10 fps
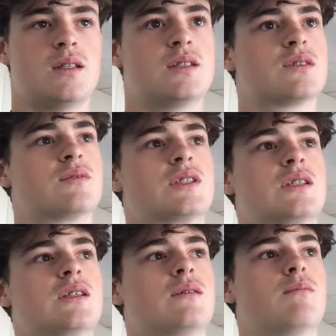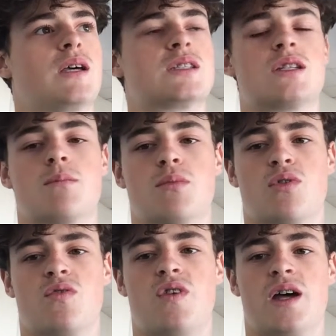this obviously makes it a bit
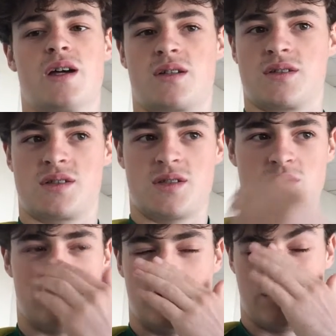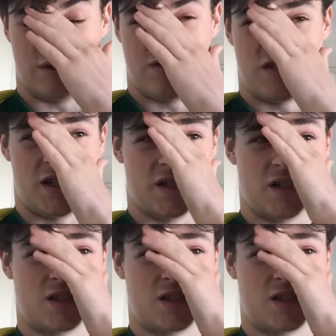more fair, because it wouldn't really be fair,